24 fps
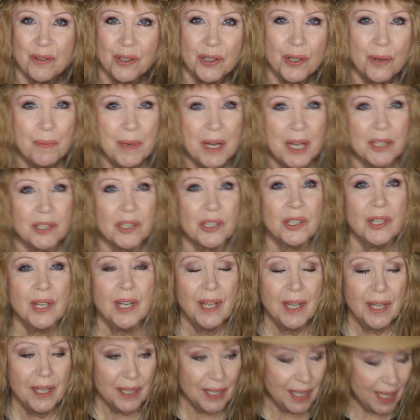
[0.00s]
you so much,
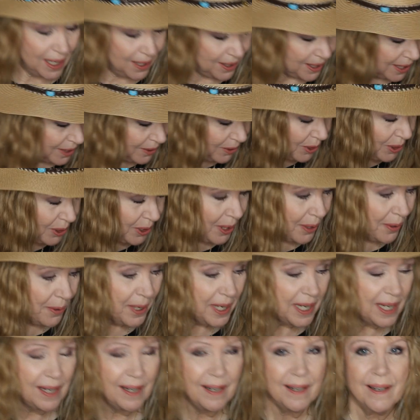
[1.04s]
Cate and
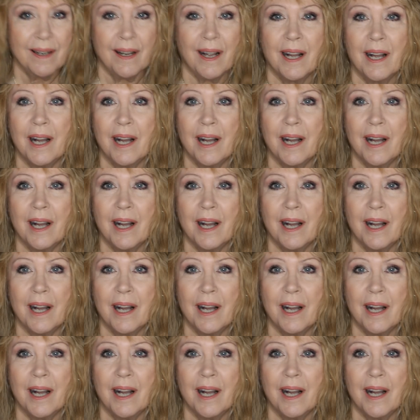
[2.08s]
Chloe.